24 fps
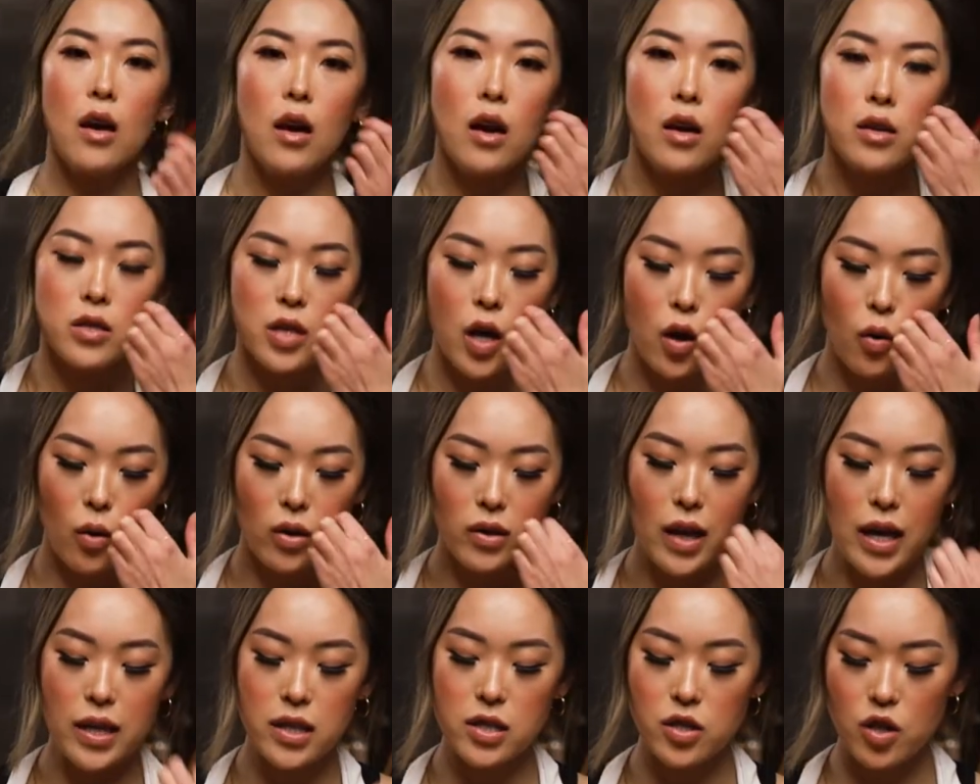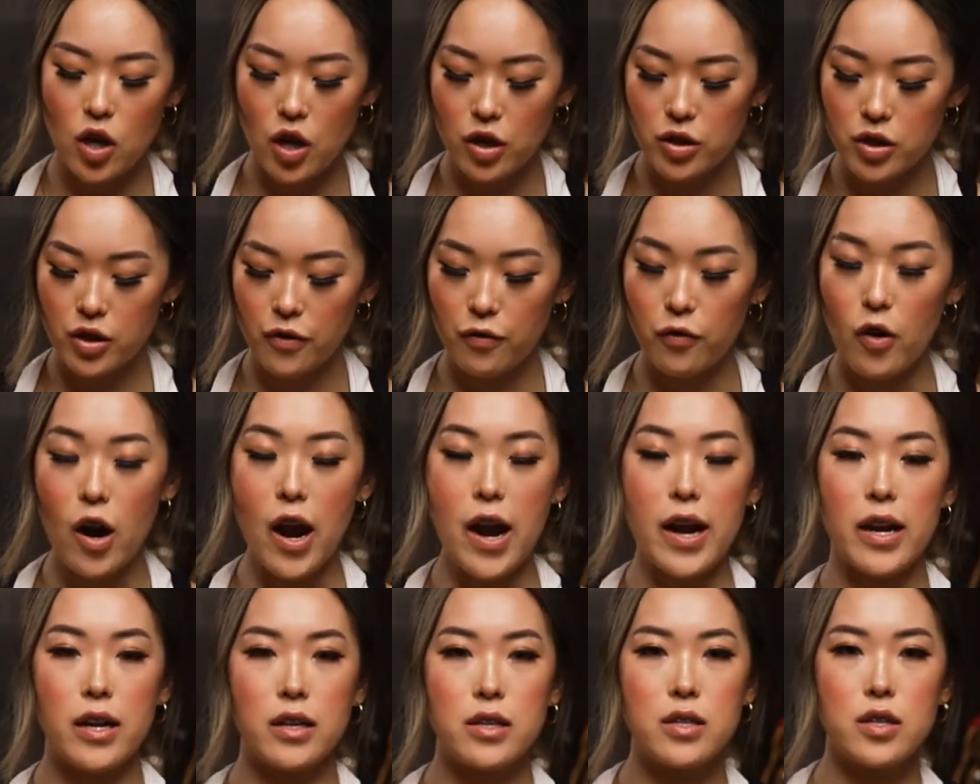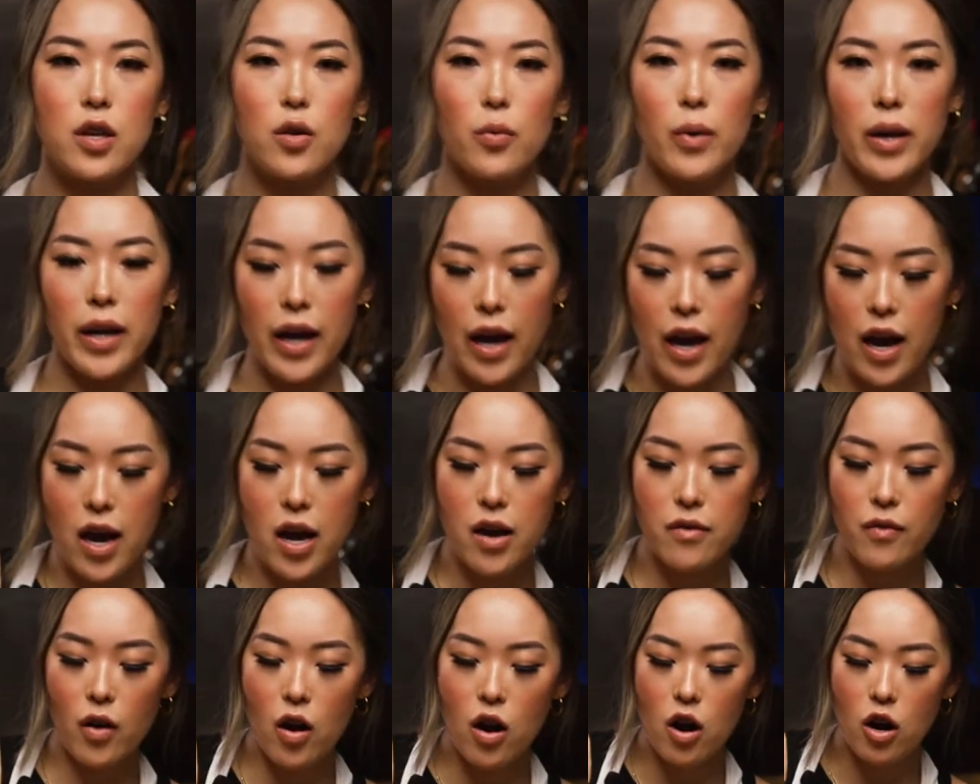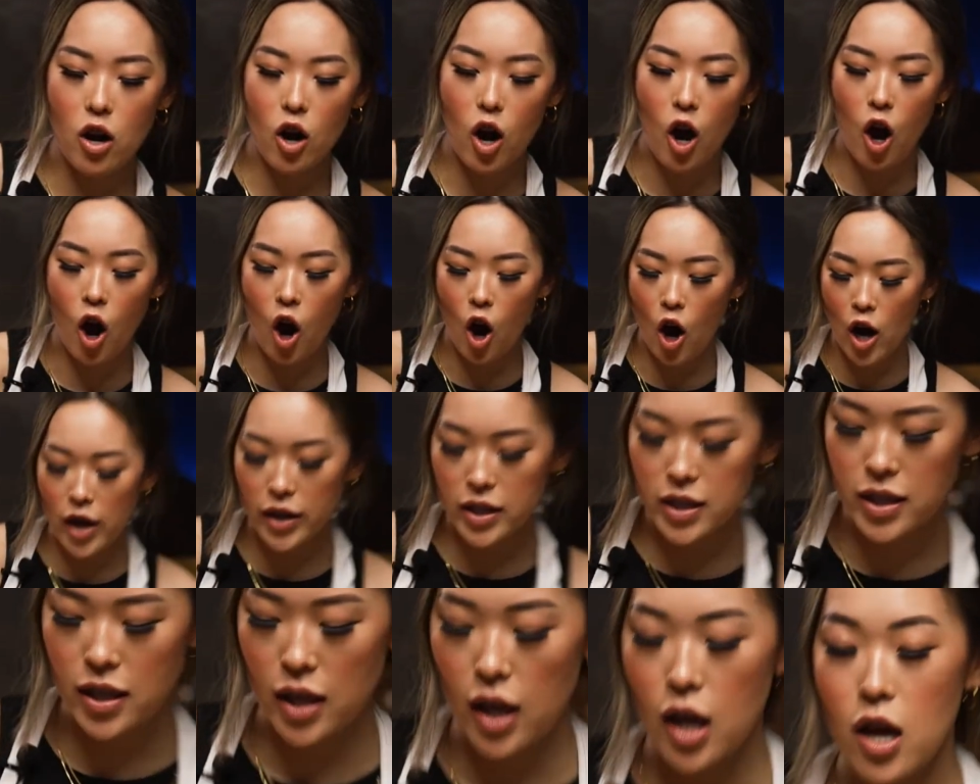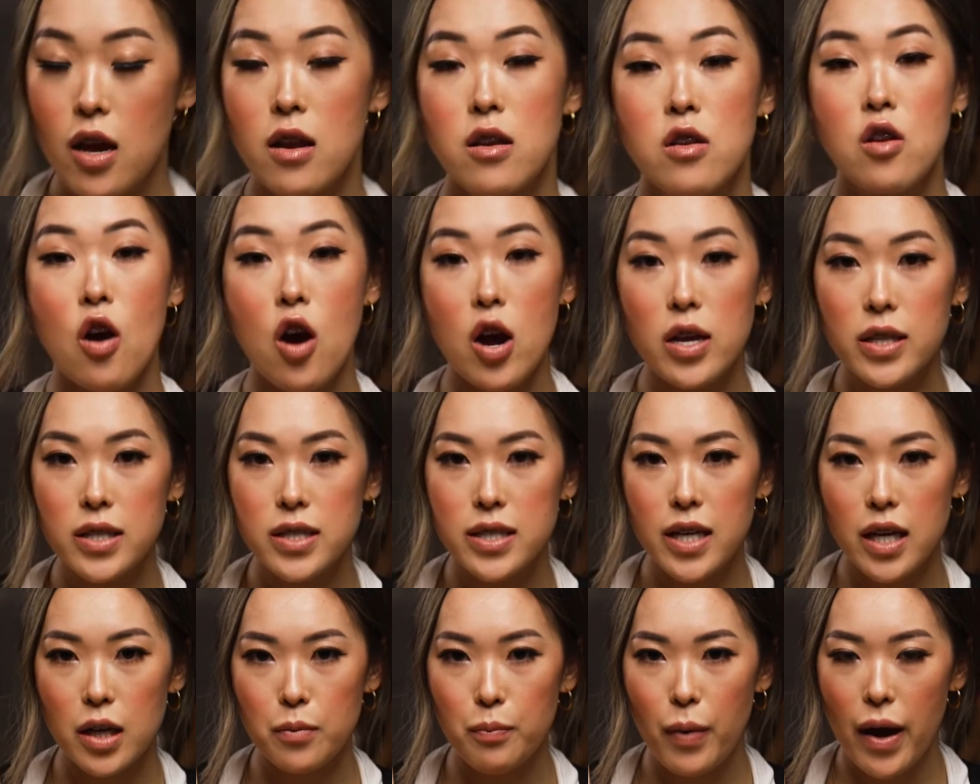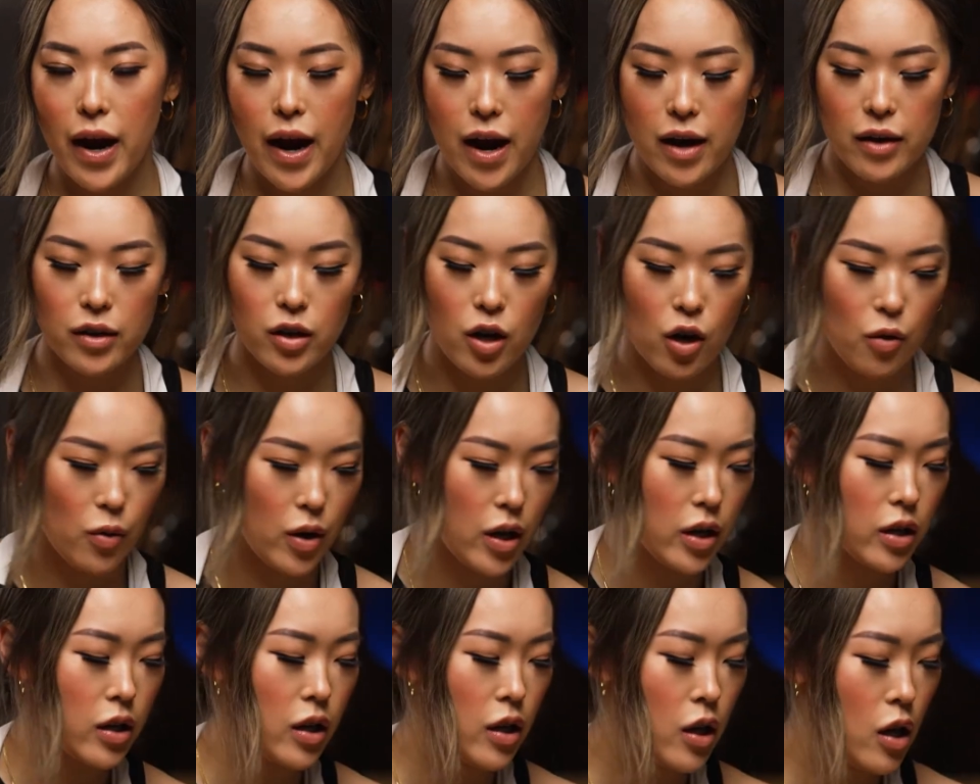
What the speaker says: So let's start to fry. So we have our hot non-stick pan going.